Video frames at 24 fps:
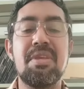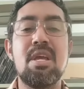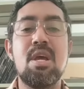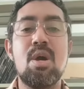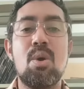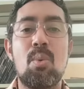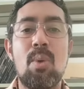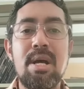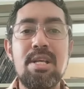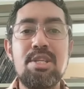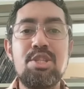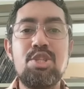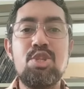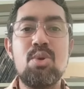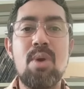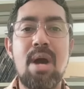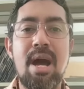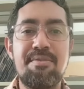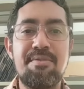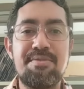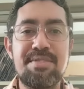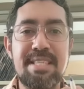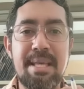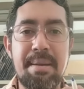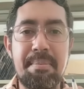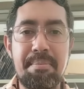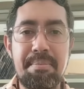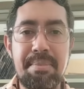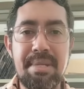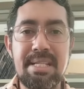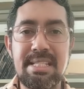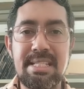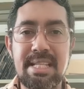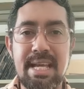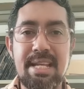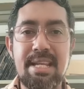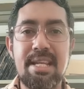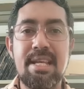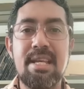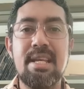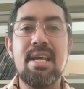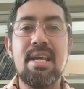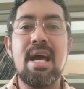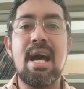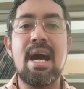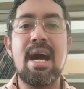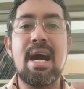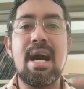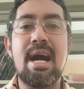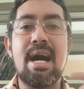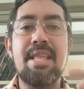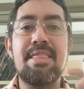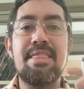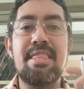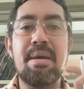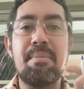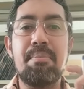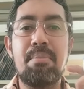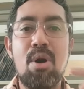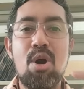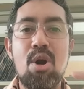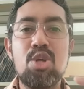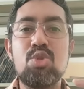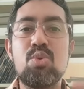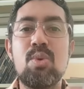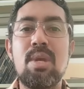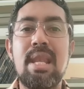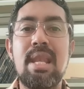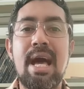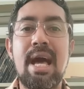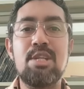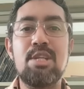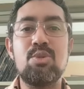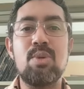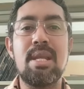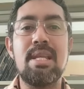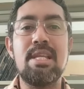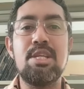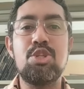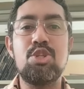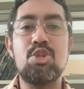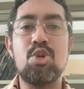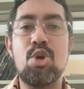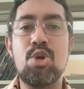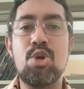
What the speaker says: Once you have submitted, the box will actually show